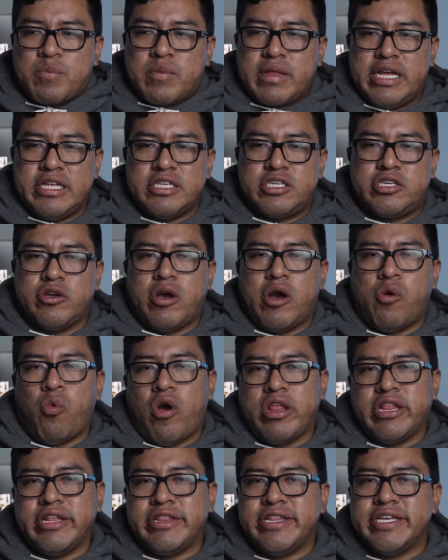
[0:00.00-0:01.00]
And so I
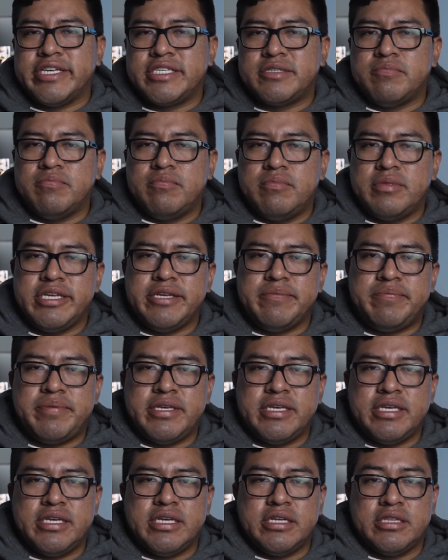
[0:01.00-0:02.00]
wanted this EP
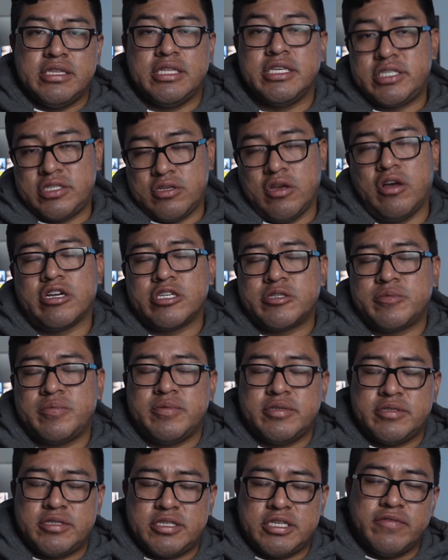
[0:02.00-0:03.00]
and this song
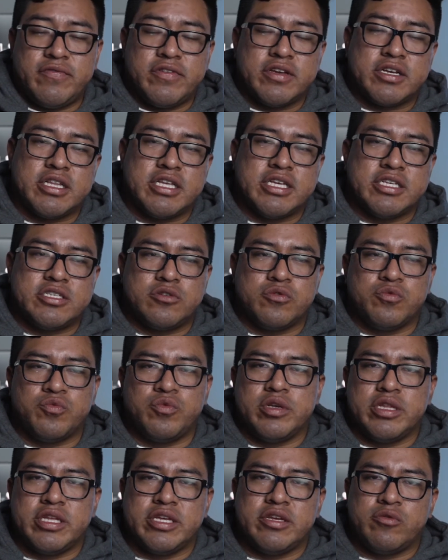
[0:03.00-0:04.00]
specifically to
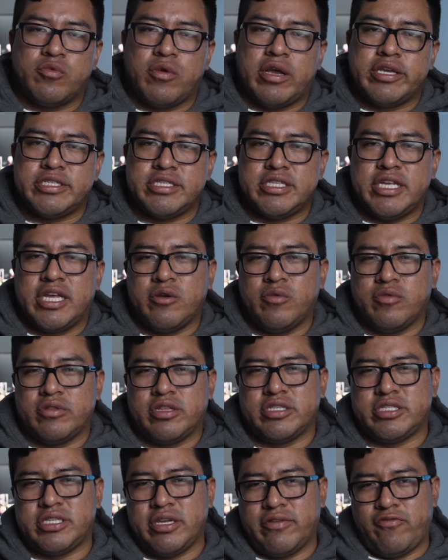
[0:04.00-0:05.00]
really resonate with
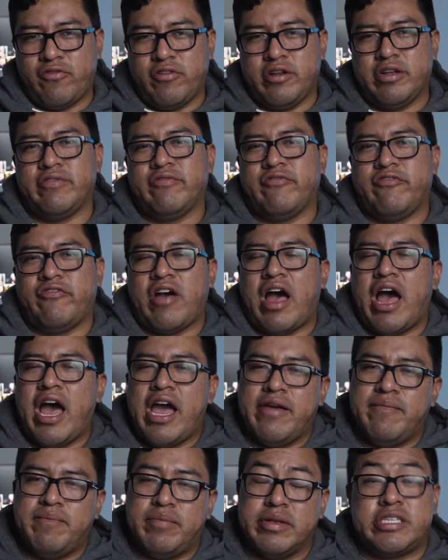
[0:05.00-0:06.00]
a different
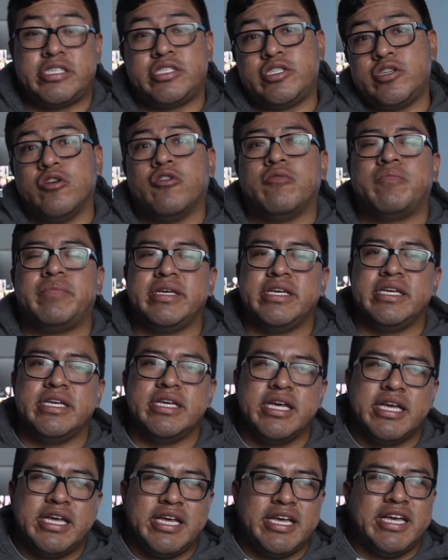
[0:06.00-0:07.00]
vibe, but still be
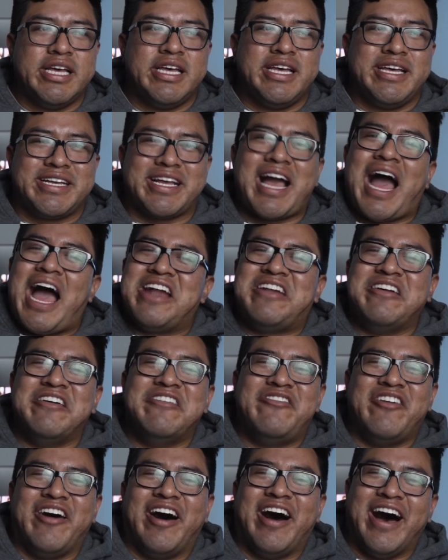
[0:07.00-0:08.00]
kind
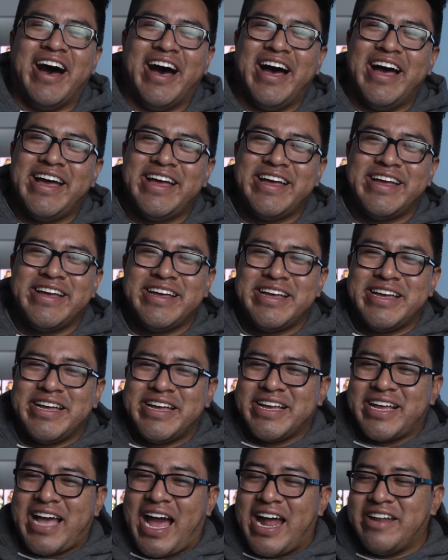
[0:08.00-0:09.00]
of
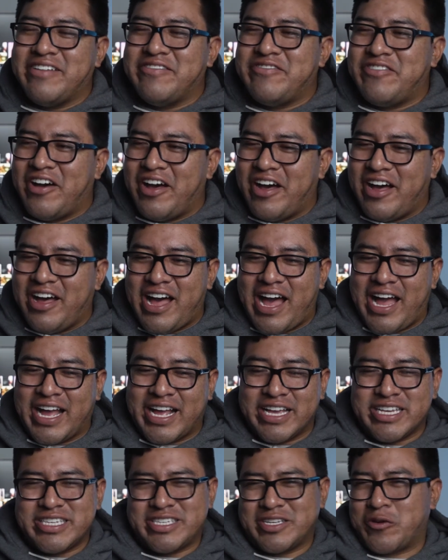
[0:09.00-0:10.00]
I
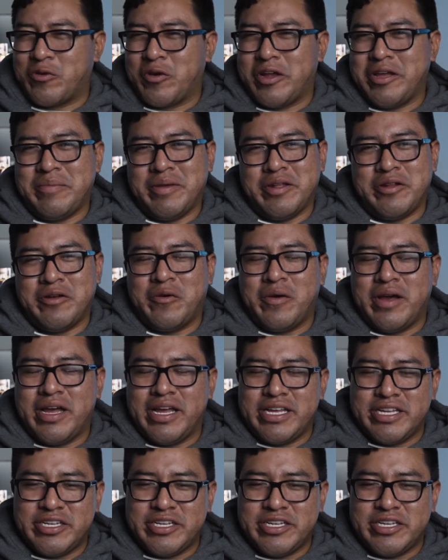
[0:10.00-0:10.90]
guess grim in a way,